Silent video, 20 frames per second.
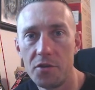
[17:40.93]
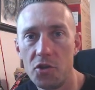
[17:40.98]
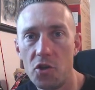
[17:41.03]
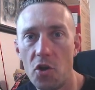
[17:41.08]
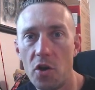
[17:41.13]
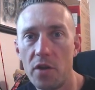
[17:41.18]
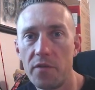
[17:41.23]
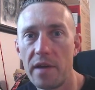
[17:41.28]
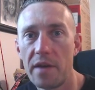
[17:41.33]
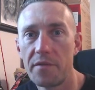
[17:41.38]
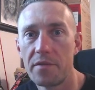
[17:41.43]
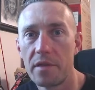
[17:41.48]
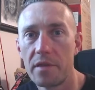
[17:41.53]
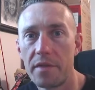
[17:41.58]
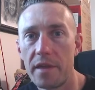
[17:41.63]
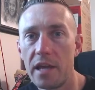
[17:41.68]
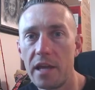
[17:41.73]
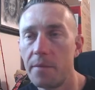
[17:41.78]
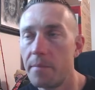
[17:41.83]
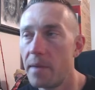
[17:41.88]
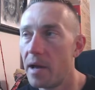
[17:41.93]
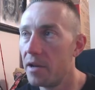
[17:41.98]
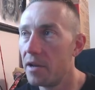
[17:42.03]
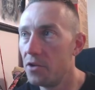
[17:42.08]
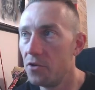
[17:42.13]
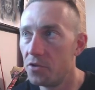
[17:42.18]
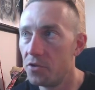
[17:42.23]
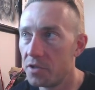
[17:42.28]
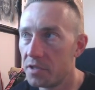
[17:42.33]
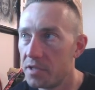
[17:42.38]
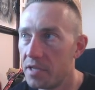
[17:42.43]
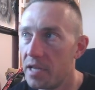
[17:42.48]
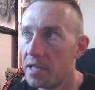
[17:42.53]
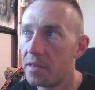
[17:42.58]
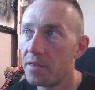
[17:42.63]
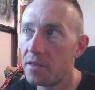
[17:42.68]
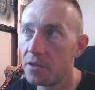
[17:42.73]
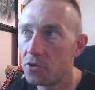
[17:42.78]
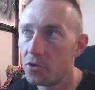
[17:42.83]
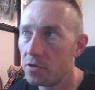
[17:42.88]
you don't even have to think about it. You just
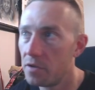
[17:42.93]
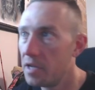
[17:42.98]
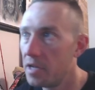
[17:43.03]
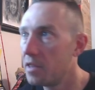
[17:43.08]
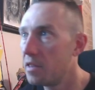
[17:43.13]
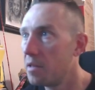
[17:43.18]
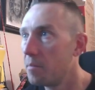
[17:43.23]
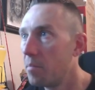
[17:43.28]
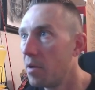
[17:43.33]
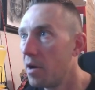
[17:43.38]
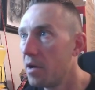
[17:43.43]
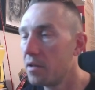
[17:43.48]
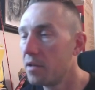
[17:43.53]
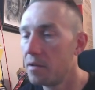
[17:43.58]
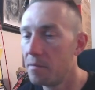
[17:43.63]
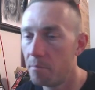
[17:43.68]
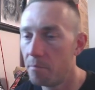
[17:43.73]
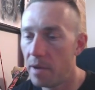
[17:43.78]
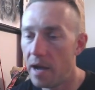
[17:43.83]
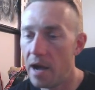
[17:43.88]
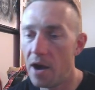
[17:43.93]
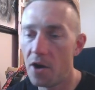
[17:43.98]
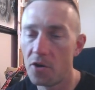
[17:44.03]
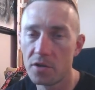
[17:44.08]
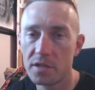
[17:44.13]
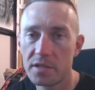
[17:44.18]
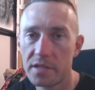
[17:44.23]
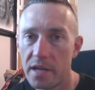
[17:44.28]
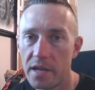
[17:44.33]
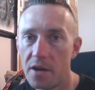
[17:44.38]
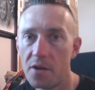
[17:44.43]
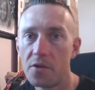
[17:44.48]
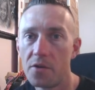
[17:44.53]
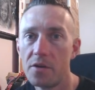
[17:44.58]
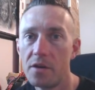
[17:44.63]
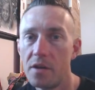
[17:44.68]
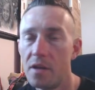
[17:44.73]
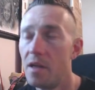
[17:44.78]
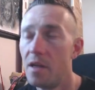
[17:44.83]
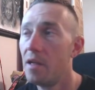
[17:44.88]
hit the button, buy or
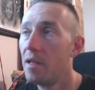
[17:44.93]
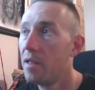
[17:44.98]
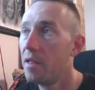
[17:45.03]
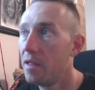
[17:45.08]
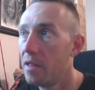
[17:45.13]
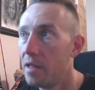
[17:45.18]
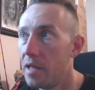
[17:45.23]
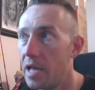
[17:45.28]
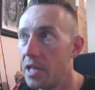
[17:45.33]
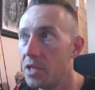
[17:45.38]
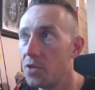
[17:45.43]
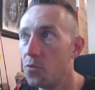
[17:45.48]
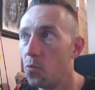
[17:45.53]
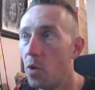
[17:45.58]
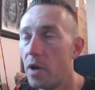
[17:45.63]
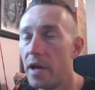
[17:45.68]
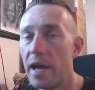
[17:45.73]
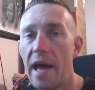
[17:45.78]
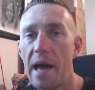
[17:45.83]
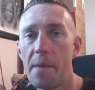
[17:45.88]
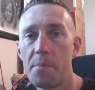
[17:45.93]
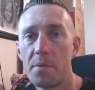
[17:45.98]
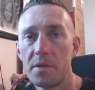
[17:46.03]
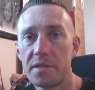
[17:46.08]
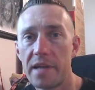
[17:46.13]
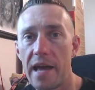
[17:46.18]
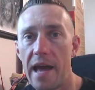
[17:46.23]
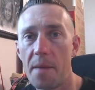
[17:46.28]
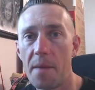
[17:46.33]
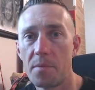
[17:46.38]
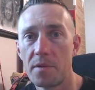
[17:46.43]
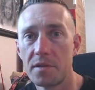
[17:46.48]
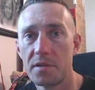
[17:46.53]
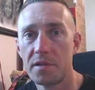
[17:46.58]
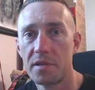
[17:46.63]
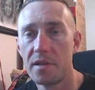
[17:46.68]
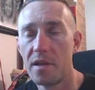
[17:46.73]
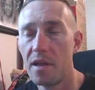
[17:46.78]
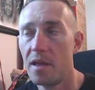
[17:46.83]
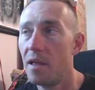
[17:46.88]
sell, and what happens
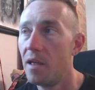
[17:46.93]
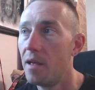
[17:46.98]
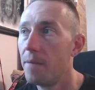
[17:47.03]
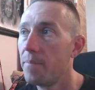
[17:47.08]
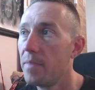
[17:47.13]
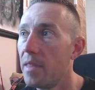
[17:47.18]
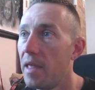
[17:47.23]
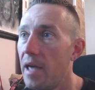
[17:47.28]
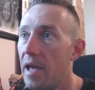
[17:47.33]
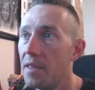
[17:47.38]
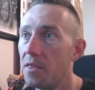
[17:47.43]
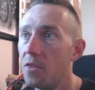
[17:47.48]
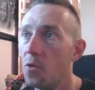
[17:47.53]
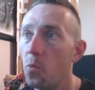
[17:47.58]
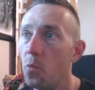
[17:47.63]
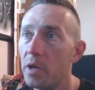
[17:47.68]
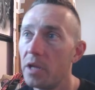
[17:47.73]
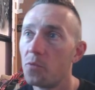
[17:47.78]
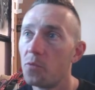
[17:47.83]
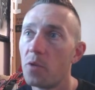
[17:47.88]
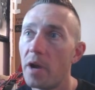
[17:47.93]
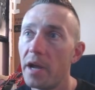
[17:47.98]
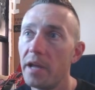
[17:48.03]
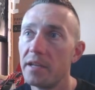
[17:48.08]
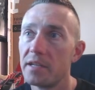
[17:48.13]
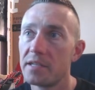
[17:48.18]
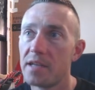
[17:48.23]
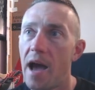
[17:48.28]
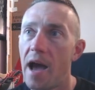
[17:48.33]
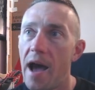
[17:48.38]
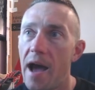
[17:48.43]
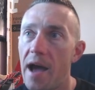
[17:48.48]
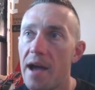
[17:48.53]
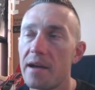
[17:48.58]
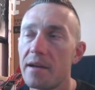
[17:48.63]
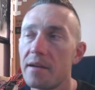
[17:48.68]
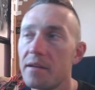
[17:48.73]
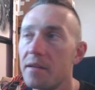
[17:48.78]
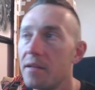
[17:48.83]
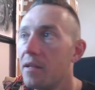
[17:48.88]
happens. And the win rate is
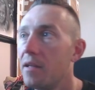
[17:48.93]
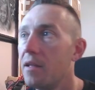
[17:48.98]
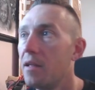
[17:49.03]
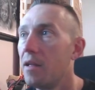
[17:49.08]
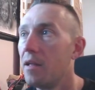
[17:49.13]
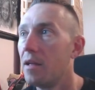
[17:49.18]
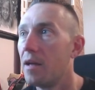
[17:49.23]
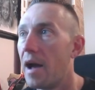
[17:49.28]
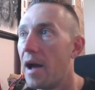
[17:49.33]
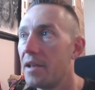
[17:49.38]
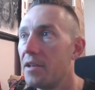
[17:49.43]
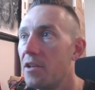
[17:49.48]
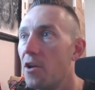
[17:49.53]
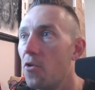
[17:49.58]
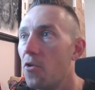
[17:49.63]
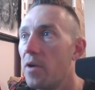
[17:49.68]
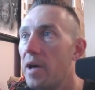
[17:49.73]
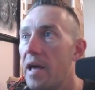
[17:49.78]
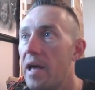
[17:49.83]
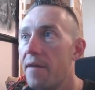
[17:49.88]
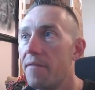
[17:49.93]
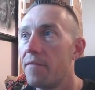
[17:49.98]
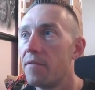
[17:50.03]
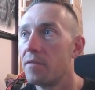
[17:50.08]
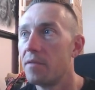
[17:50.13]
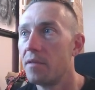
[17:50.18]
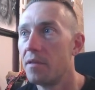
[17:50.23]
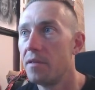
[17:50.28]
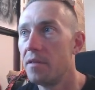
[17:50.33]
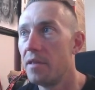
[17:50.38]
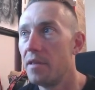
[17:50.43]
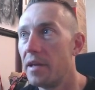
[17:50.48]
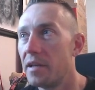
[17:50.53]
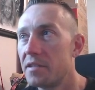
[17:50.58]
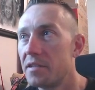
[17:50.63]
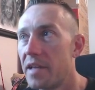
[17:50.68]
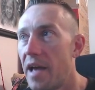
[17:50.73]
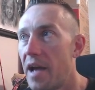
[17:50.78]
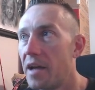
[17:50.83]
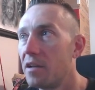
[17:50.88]
high. I don't have the
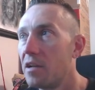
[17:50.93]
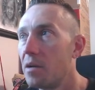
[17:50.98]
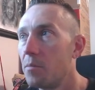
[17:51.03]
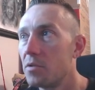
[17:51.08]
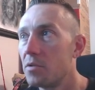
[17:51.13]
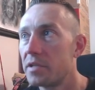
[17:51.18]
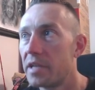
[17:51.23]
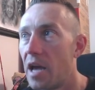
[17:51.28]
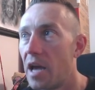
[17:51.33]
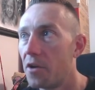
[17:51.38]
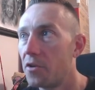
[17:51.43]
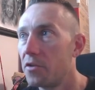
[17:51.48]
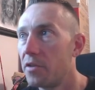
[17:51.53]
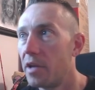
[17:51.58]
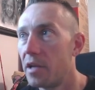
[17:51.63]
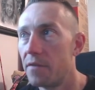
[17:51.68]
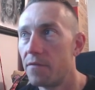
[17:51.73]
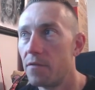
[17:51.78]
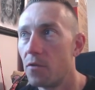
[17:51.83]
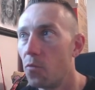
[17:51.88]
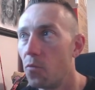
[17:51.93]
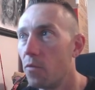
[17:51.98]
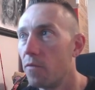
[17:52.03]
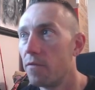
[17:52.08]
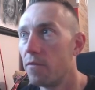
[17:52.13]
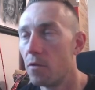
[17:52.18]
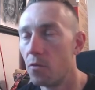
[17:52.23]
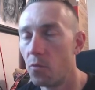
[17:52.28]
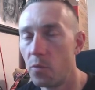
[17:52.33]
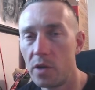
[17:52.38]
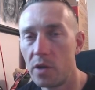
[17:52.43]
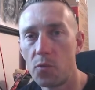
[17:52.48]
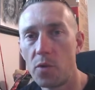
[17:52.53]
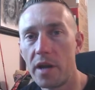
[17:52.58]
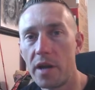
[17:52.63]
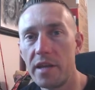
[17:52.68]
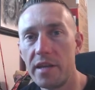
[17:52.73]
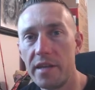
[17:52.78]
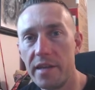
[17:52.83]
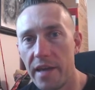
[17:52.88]
exact numbers calculated for win
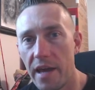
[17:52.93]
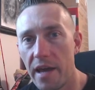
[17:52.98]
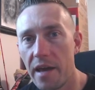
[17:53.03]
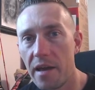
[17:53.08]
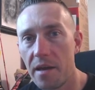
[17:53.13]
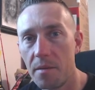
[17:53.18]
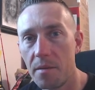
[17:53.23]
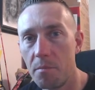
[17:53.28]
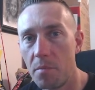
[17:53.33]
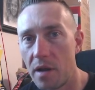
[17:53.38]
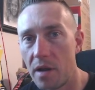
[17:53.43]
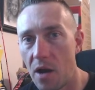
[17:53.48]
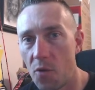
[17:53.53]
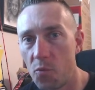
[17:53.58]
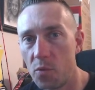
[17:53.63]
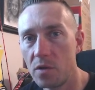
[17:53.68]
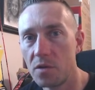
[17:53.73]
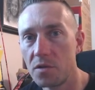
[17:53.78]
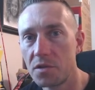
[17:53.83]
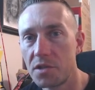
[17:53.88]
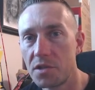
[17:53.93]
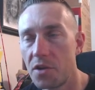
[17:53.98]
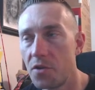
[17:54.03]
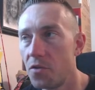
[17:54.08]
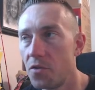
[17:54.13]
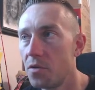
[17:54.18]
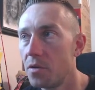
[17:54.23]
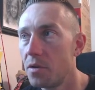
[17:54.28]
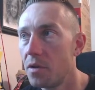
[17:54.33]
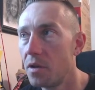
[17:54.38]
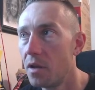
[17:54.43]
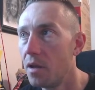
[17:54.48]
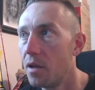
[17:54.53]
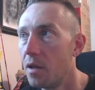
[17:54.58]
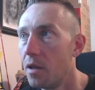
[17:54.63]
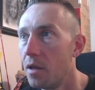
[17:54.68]
rate yet, but I will soon.